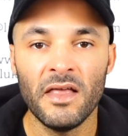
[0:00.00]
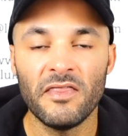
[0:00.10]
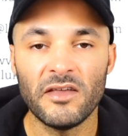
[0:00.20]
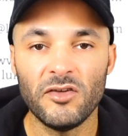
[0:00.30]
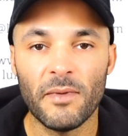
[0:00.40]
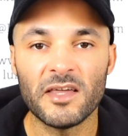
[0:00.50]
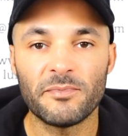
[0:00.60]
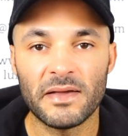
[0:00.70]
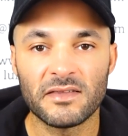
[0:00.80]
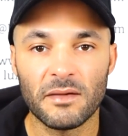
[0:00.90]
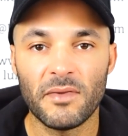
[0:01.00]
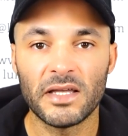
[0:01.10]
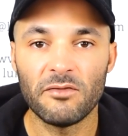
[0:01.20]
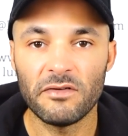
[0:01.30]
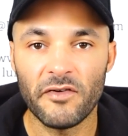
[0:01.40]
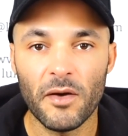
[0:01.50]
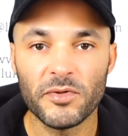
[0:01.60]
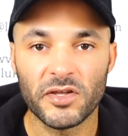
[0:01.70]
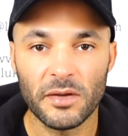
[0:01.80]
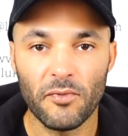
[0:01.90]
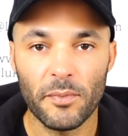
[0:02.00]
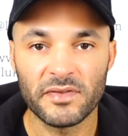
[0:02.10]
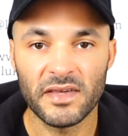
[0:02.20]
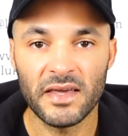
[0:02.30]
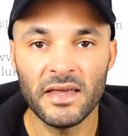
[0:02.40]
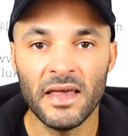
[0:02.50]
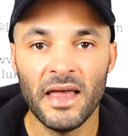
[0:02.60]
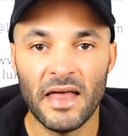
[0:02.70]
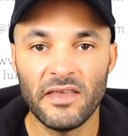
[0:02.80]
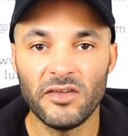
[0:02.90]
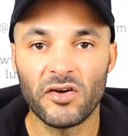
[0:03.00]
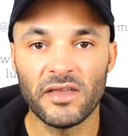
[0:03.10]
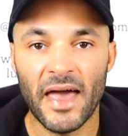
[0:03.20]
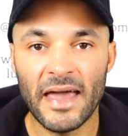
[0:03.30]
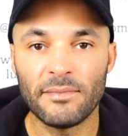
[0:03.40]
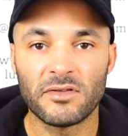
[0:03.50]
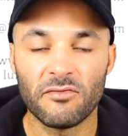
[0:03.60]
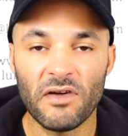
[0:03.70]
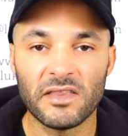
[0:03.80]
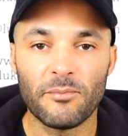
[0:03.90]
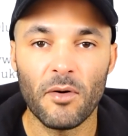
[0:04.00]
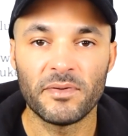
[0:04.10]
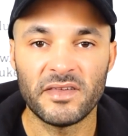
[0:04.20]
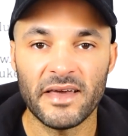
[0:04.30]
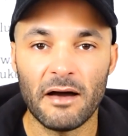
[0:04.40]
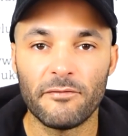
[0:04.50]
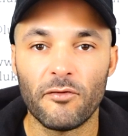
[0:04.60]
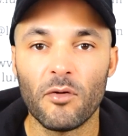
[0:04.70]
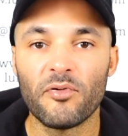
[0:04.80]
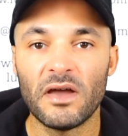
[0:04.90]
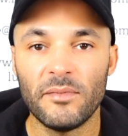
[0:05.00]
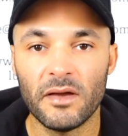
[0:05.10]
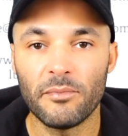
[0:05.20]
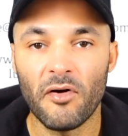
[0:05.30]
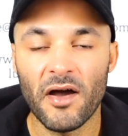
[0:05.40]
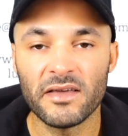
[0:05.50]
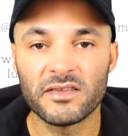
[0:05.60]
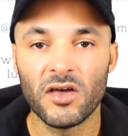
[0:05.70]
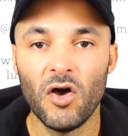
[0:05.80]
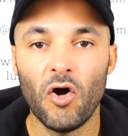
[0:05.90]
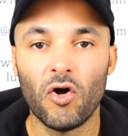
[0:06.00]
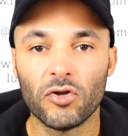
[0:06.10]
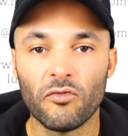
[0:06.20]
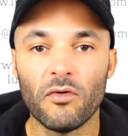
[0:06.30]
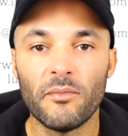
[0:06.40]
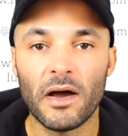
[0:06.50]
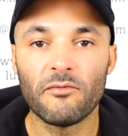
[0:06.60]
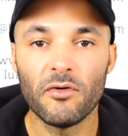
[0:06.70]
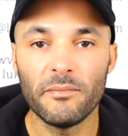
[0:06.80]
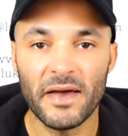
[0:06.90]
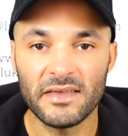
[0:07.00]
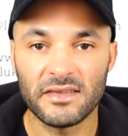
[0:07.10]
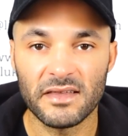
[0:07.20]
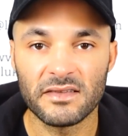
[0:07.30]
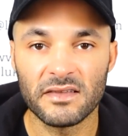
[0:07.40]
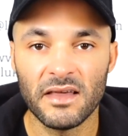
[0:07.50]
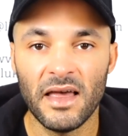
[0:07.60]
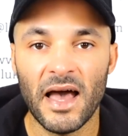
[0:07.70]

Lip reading: Then you may spend some money refurbishing the property, and then you're going to aim to rent the property out for a premium price on a room by room basis.